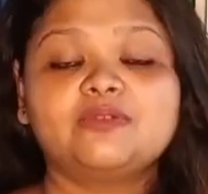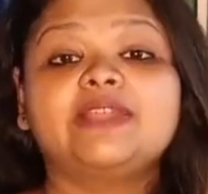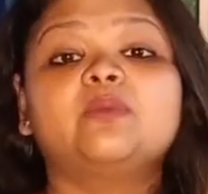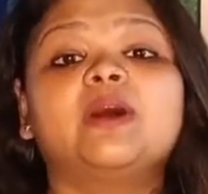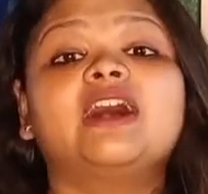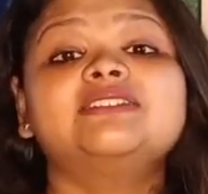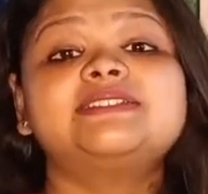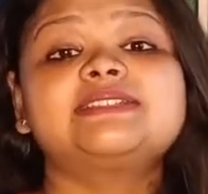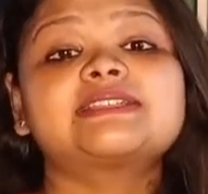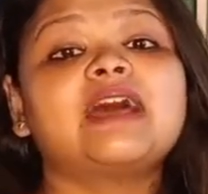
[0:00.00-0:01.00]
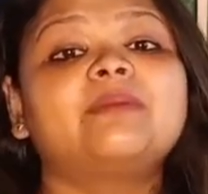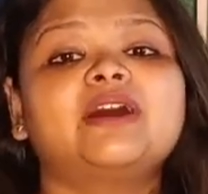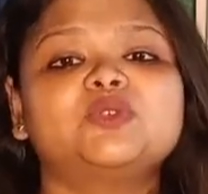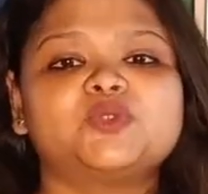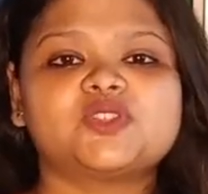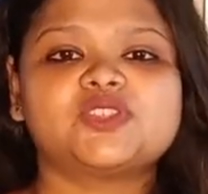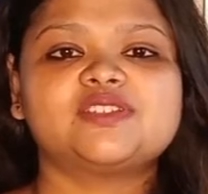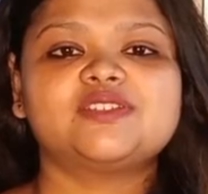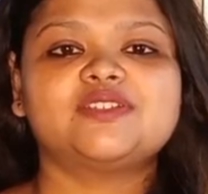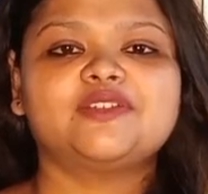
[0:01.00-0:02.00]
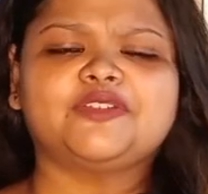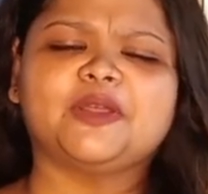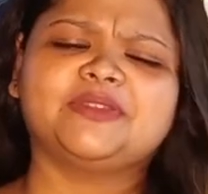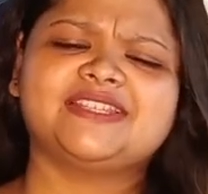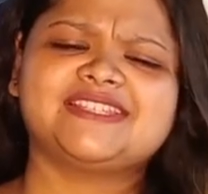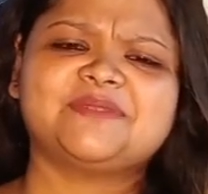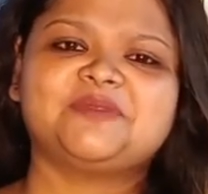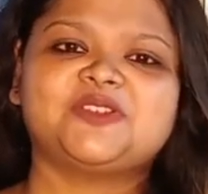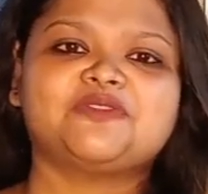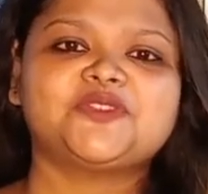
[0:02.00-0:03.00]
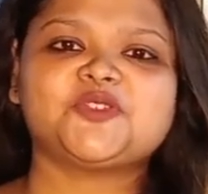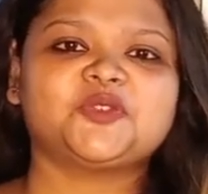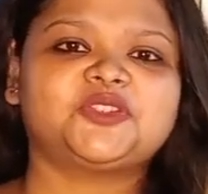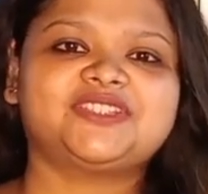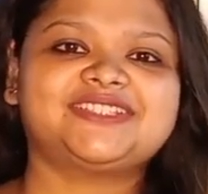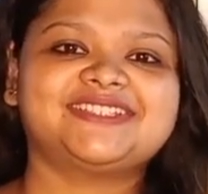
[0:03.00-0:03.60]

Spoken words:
where words come out from the depth of truth,